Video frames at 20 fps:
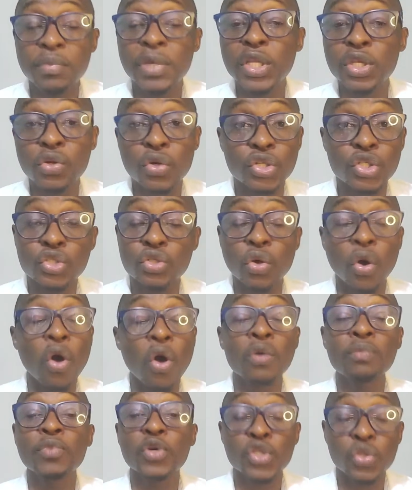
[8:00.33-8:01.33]
million is
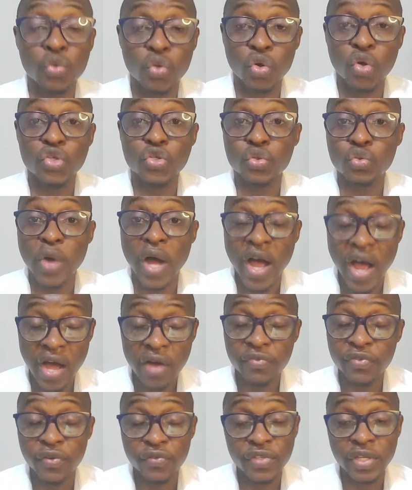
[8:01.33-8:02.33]
almost close to a
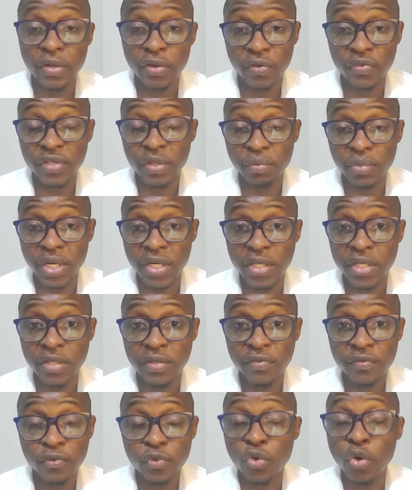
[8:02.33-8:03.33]
half of the money.
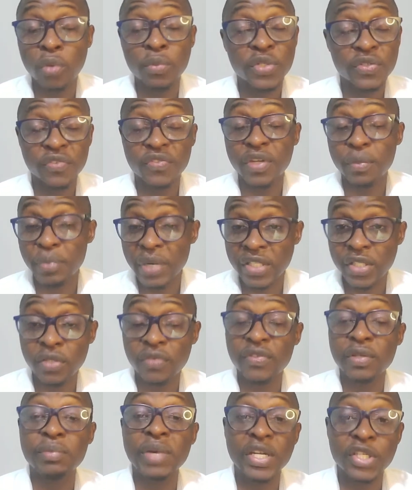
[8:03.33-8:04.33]
Almost 50%
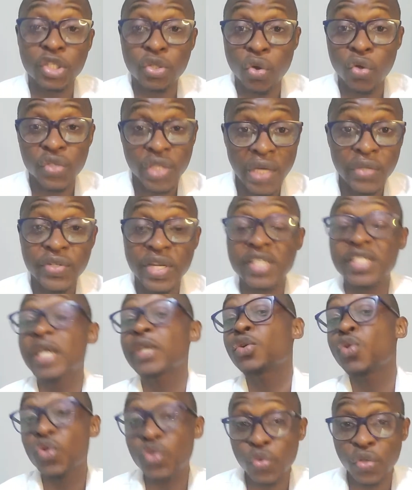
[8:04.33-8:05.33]
of the money is consultants
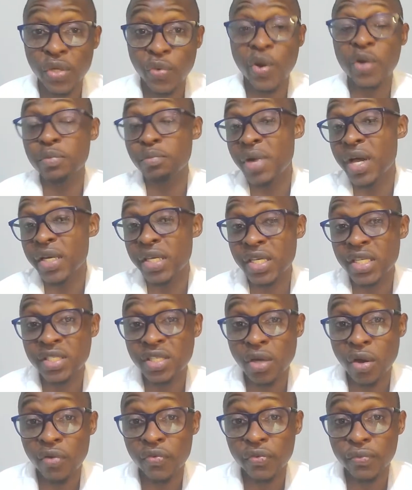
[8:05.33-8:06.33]
and goes to the World Bank
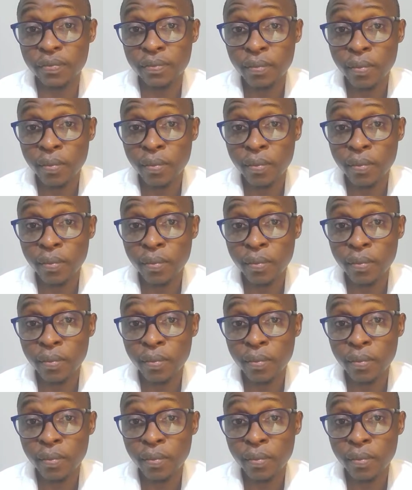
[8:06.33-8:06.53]
itself.